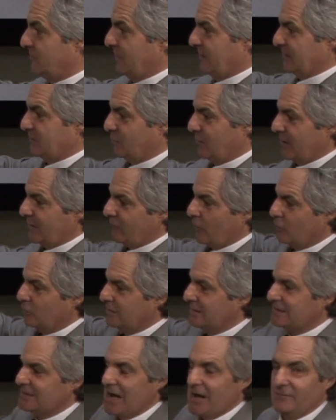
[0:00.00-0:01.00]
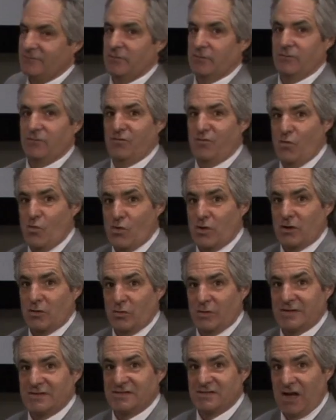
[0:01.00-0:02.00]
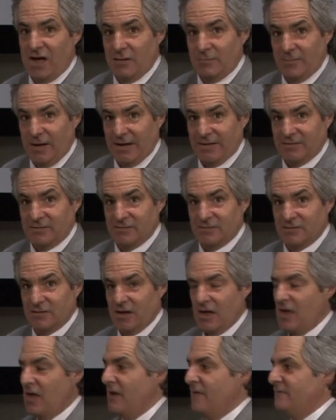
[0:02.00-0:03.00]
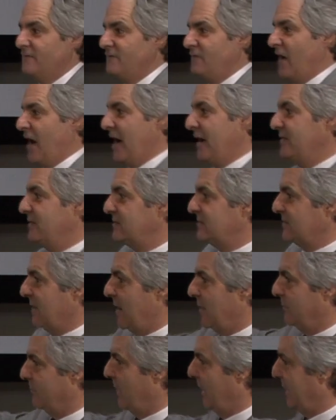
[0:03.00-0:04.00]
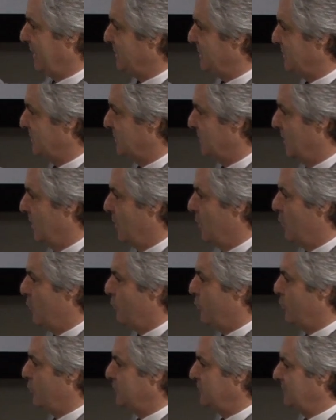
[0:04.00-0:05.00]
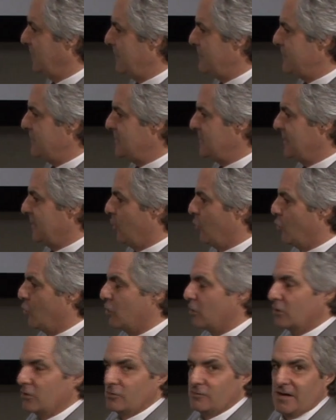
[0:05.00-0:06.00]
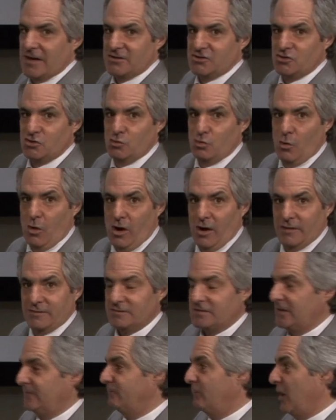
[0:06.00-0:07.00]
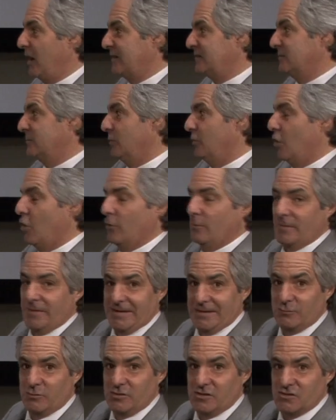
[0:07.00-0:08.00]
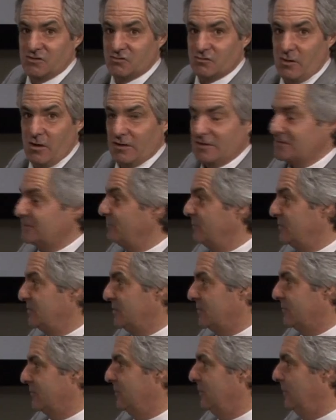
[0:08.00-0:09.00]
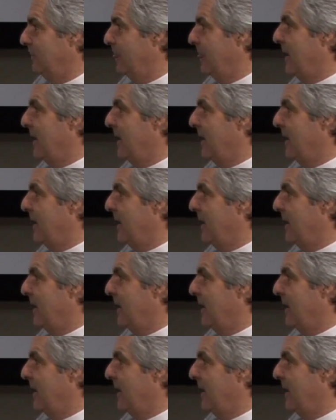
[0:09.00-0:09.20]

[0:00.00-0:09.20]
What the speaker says: piece. We have only time for 4 quick sound bites. Find the sound bites, put them in the order that you want, if possible, opening with your strongest material,